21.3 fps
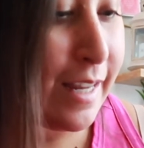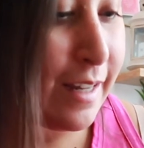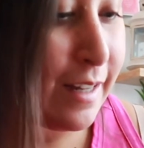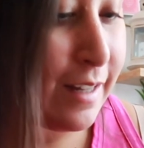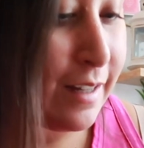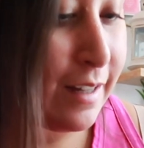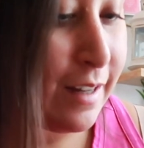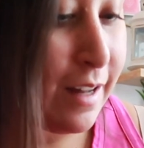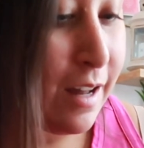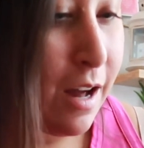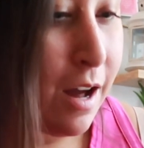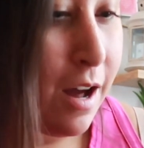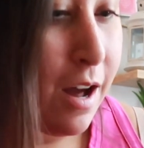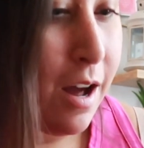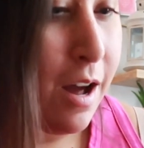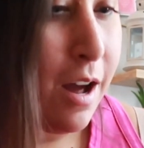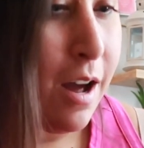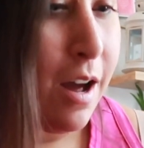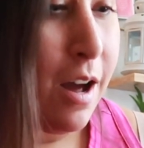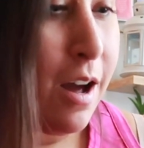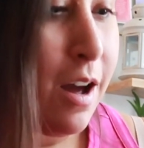
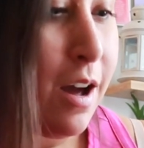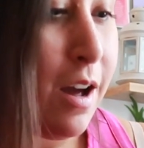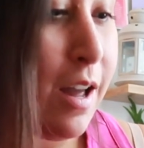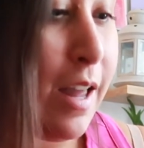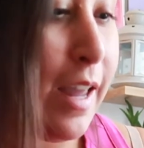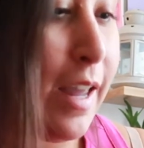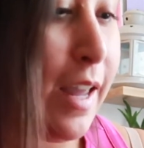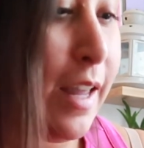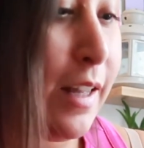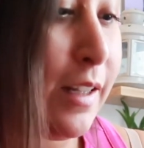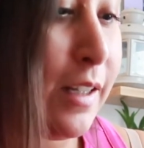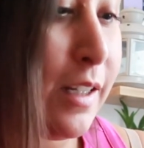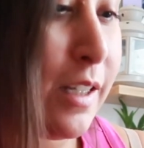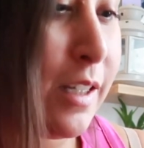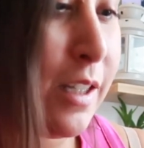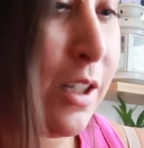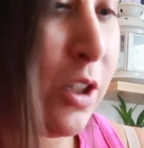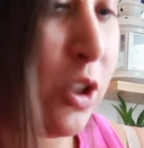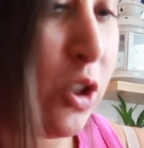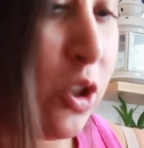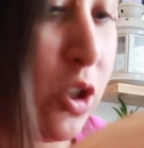
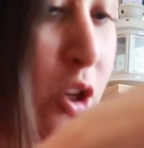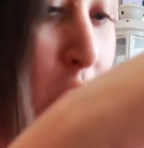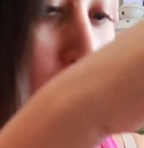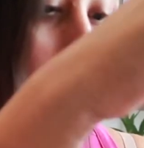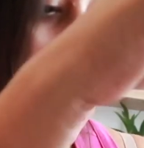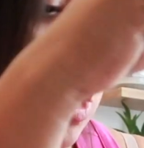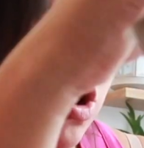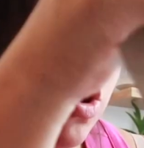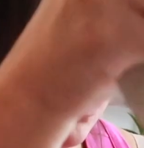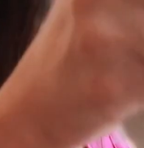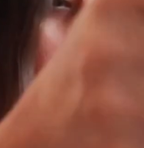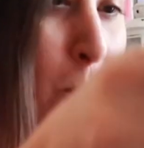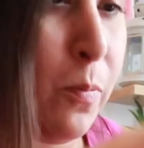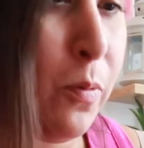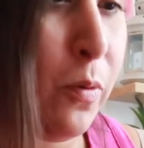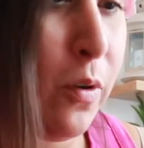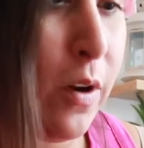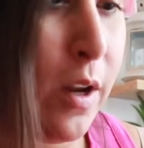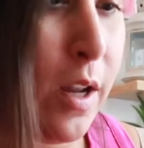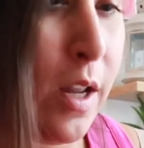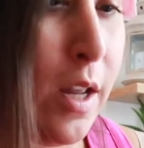It's so
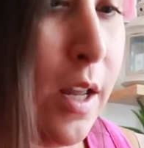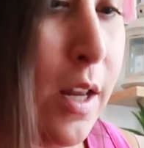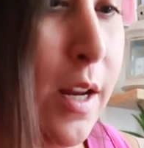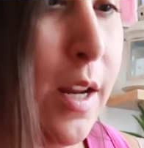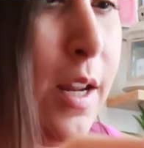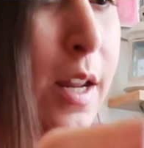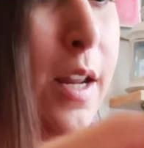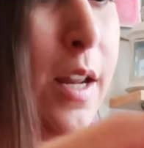pretty.